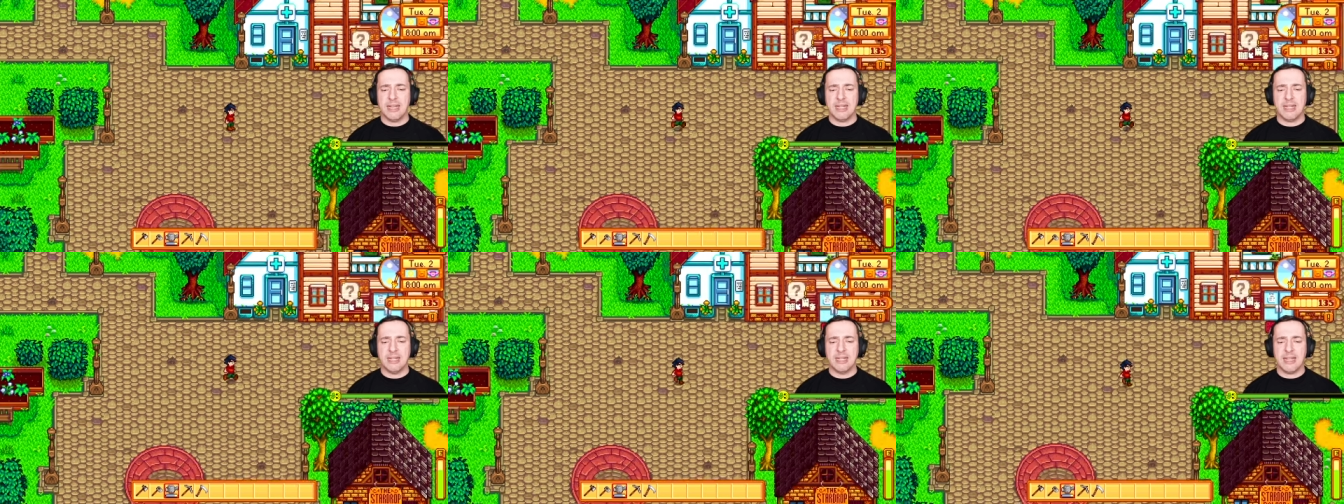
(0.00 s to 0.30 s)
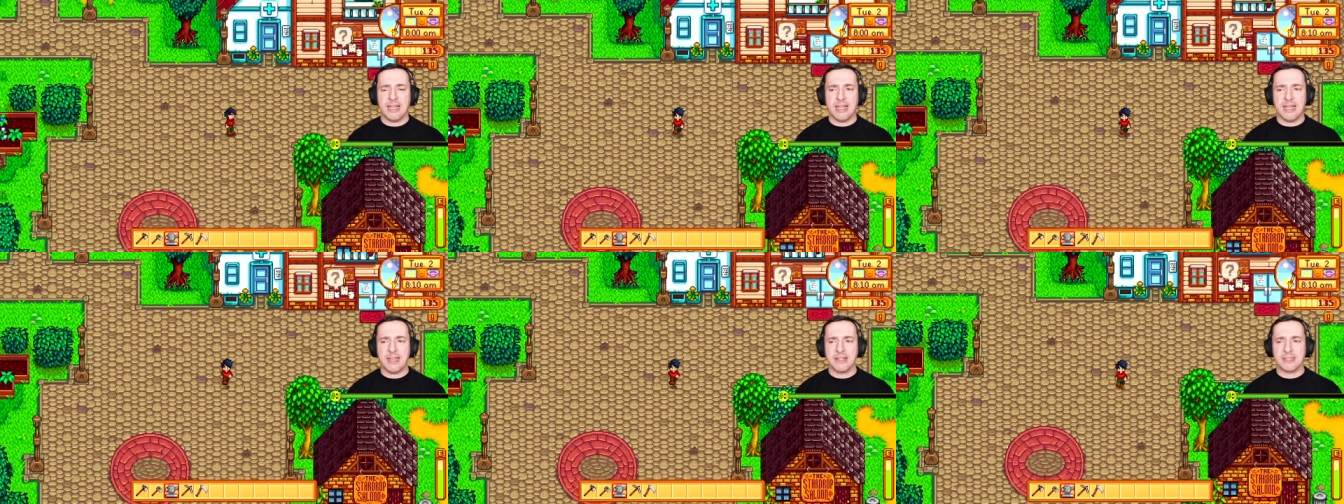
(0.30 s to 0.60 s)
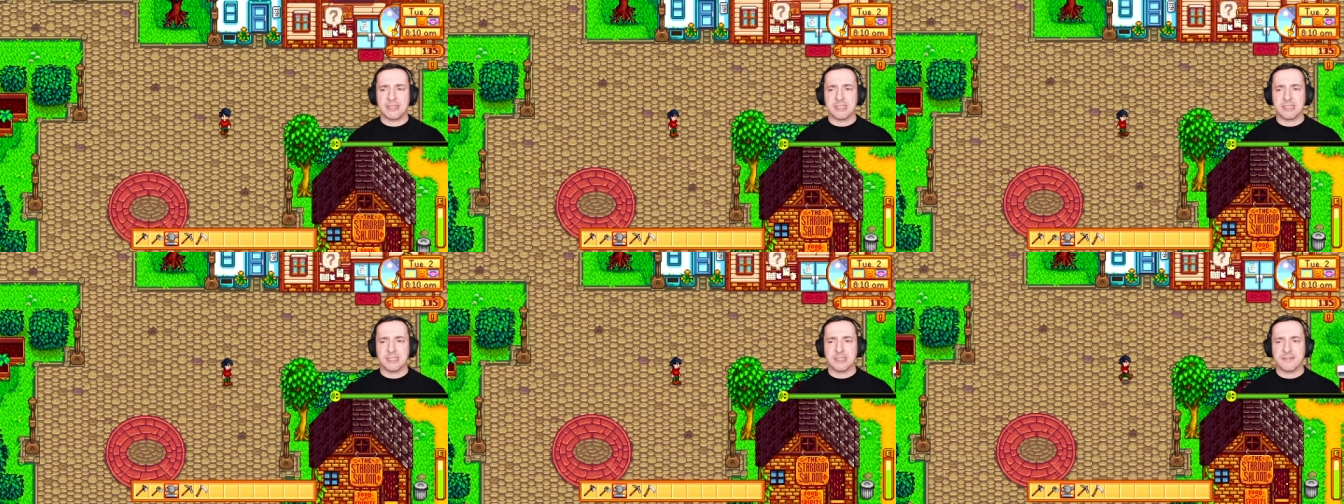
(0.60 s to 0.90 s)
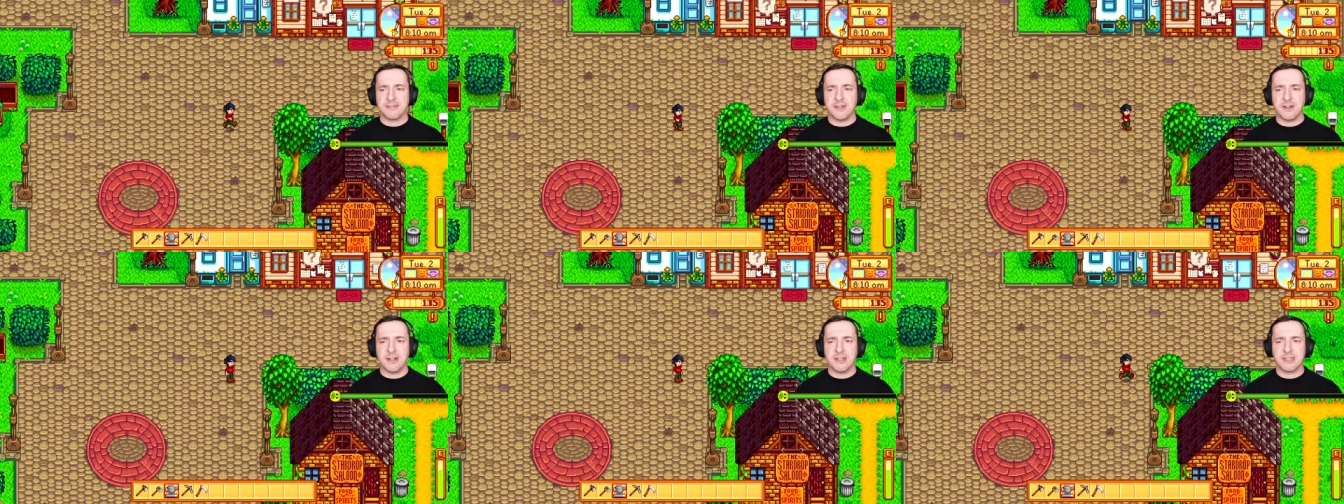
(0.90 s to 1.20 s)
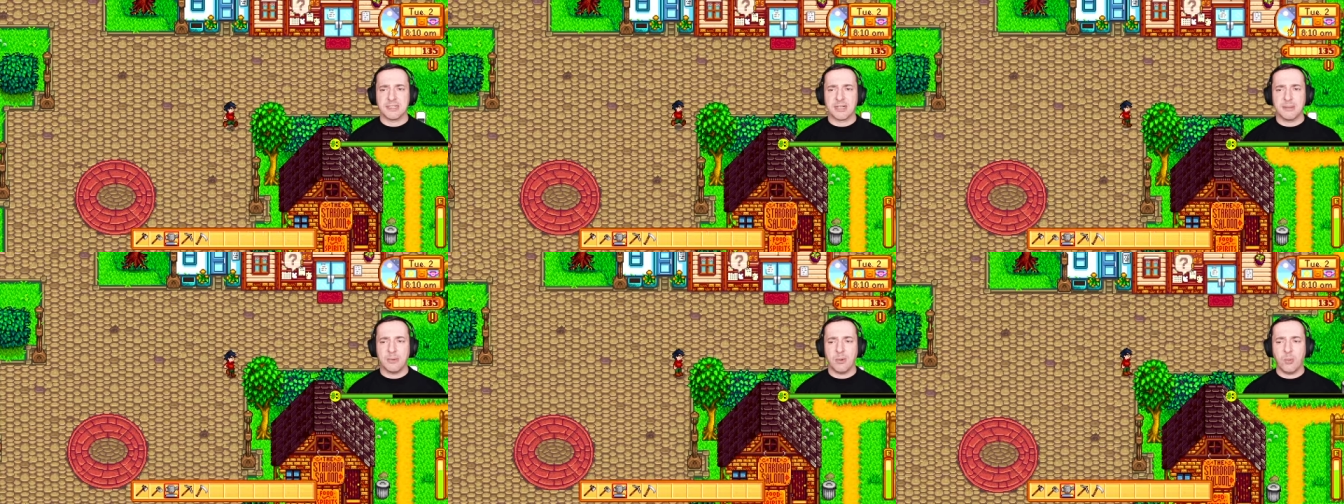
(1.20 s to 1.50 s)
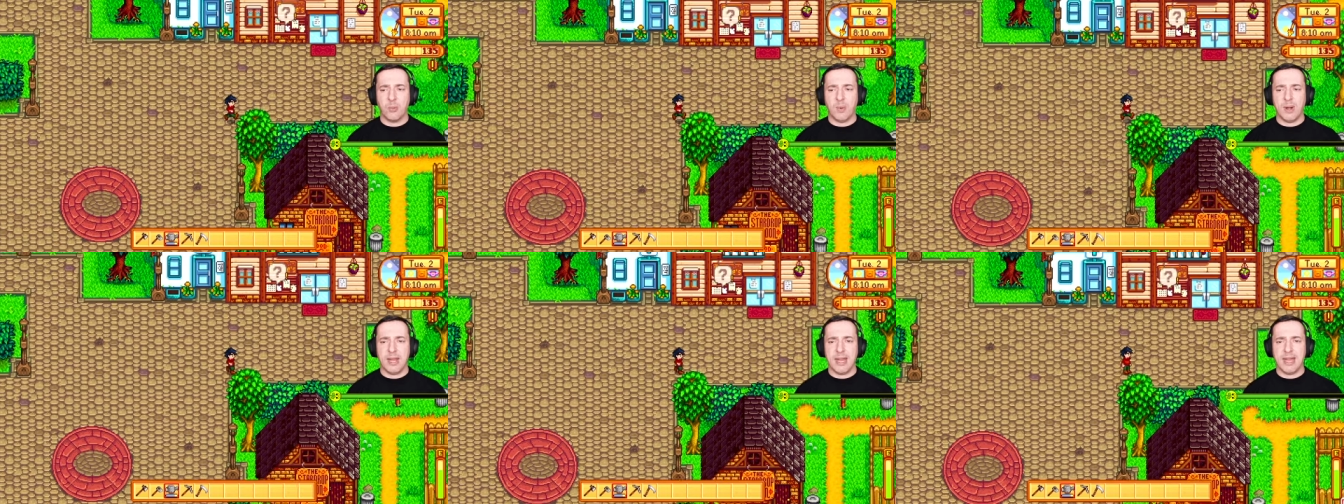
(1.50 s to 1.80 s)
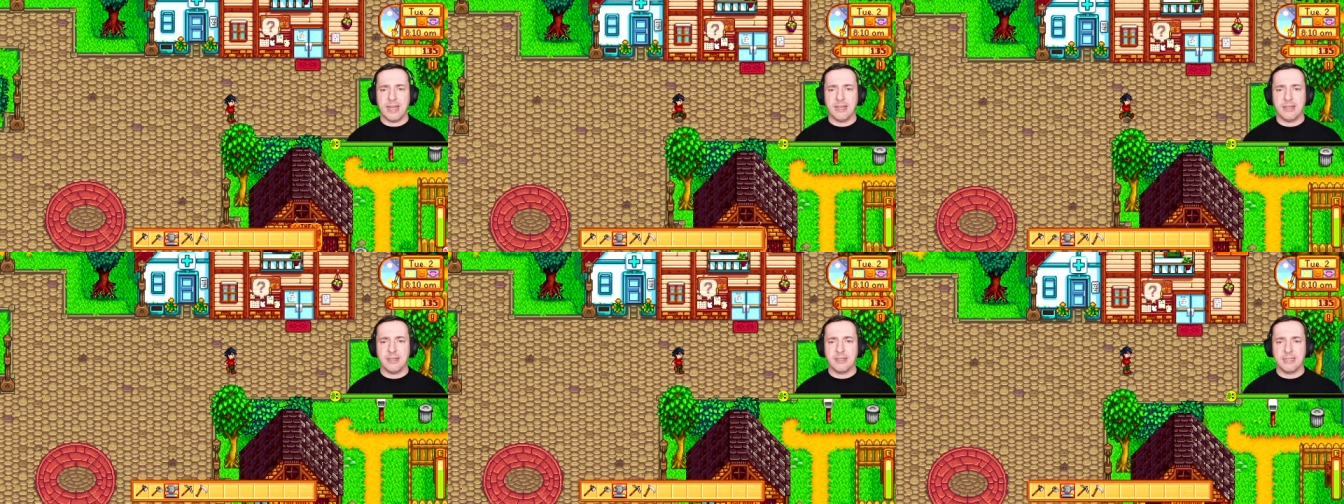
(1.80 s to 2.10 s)
any of the houses as far as I'm
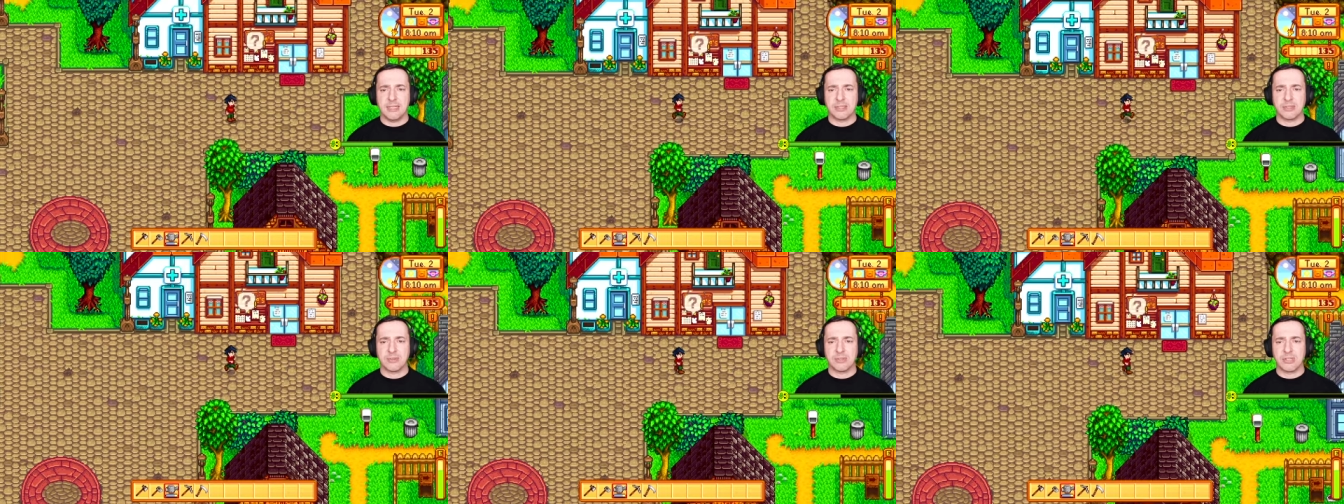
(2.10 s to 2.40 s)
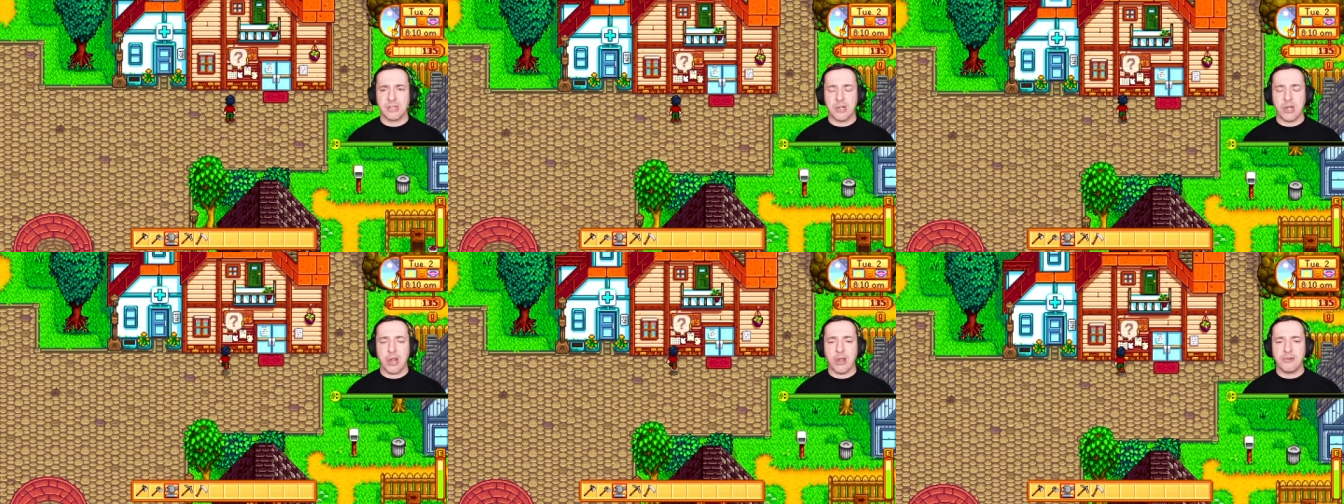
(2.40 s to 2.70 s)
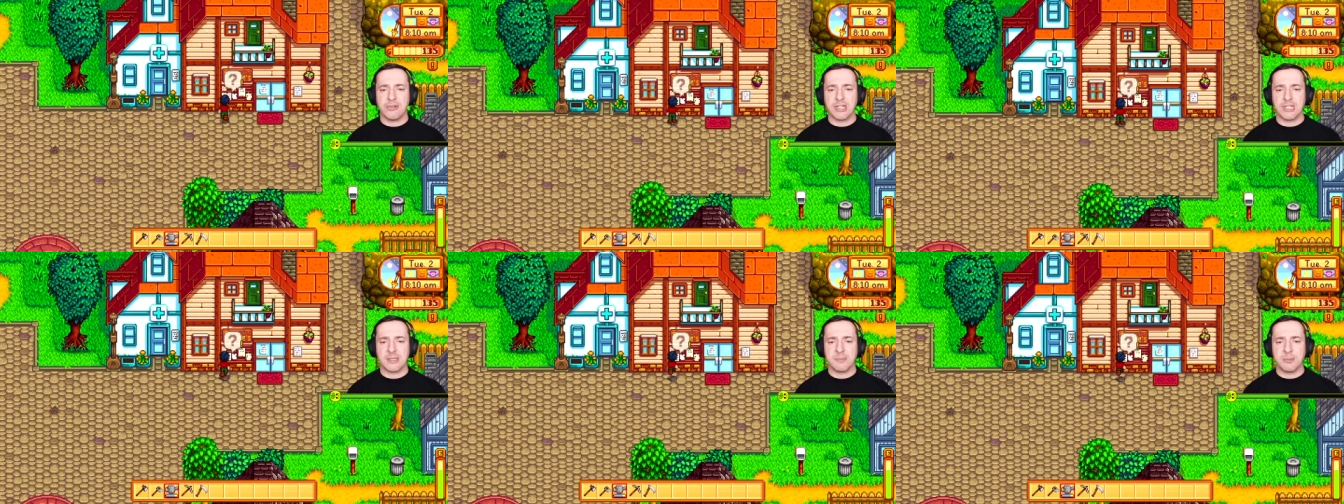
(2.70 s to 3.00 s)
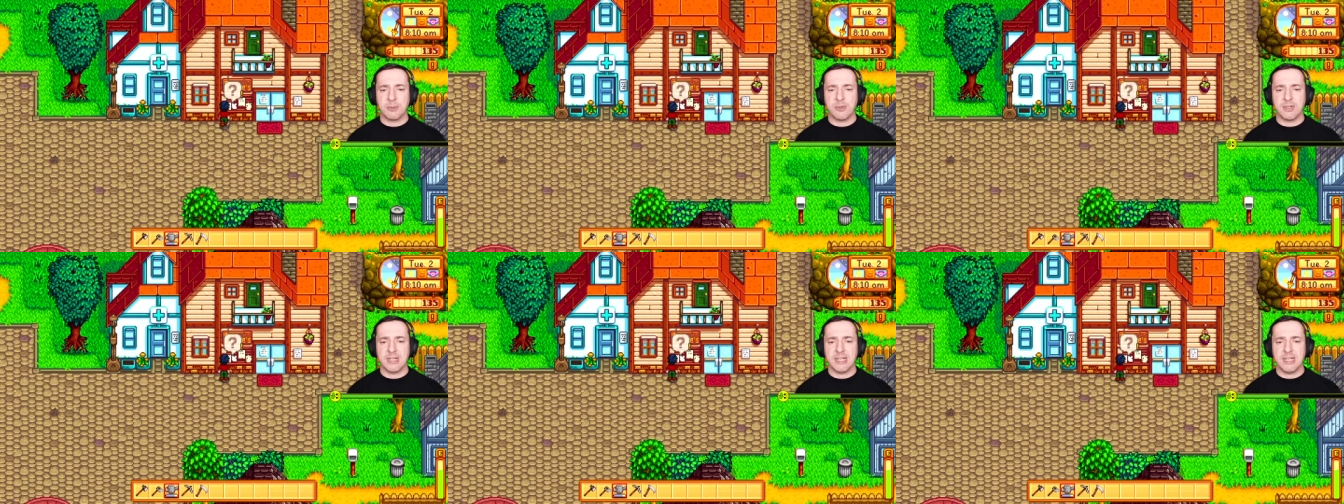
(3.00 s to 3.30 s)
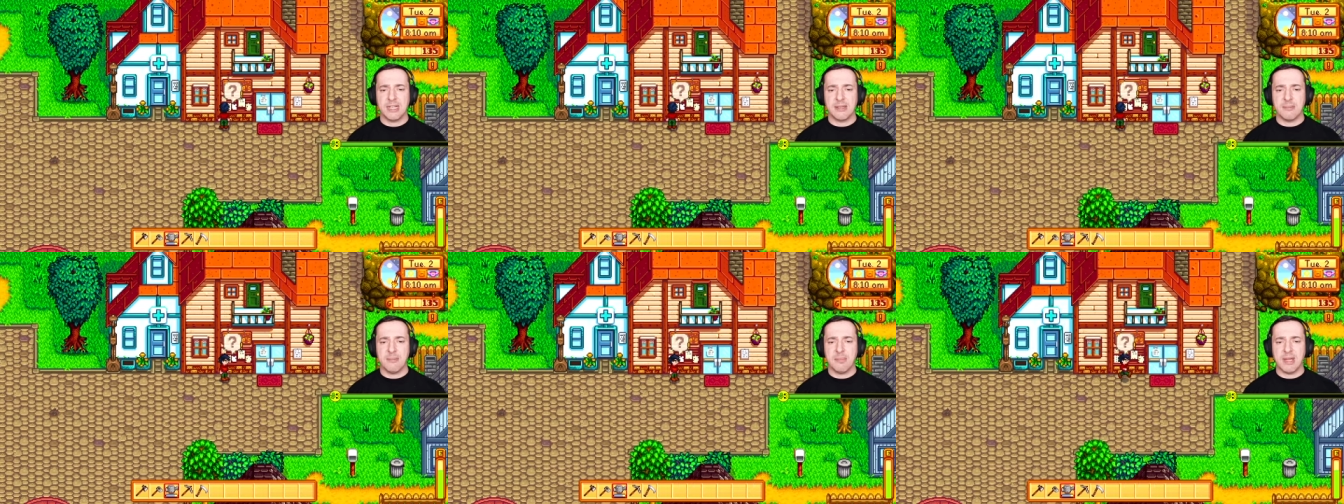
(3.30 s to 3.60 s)
aware. There's also a notice board here that